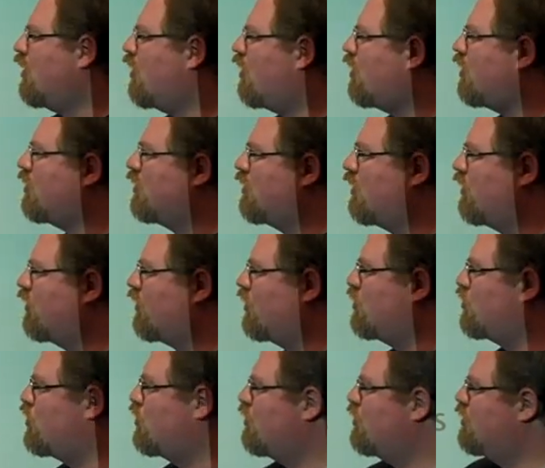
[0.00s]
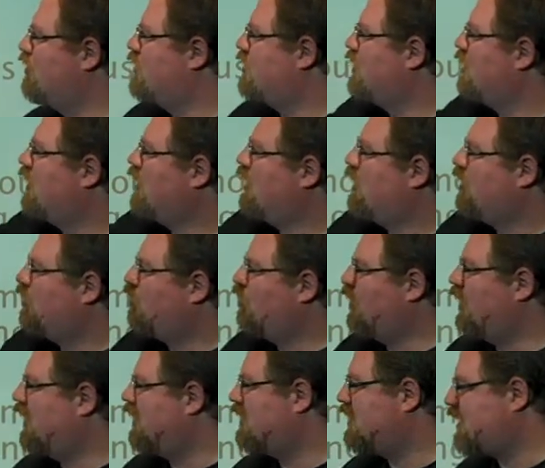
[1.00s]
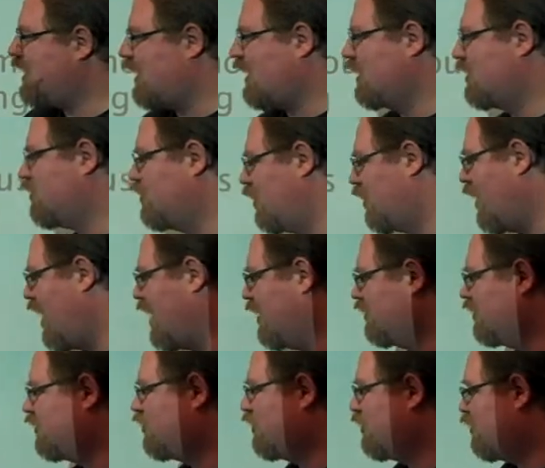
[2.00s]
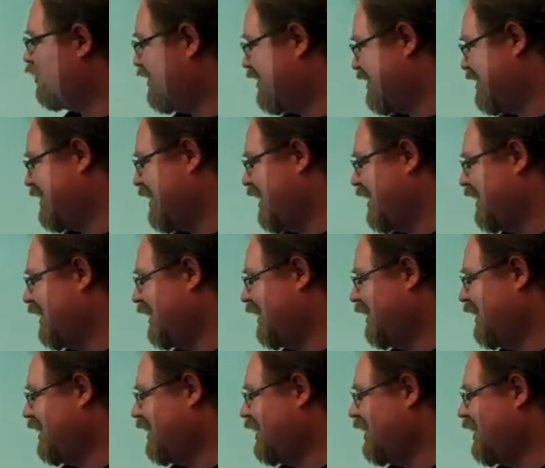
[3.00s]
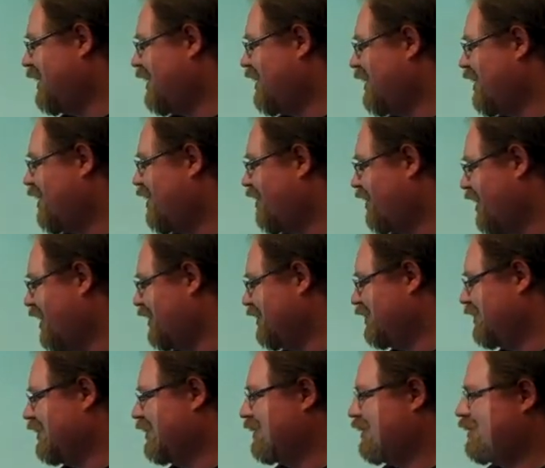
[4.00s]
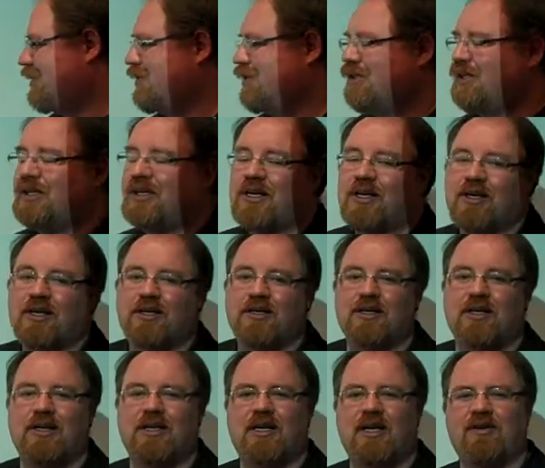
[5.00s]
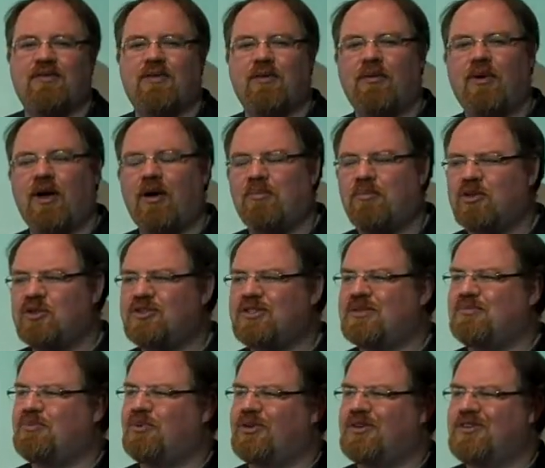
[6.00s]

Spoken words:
All those issues we need to take into account when we're designing our content and have a much more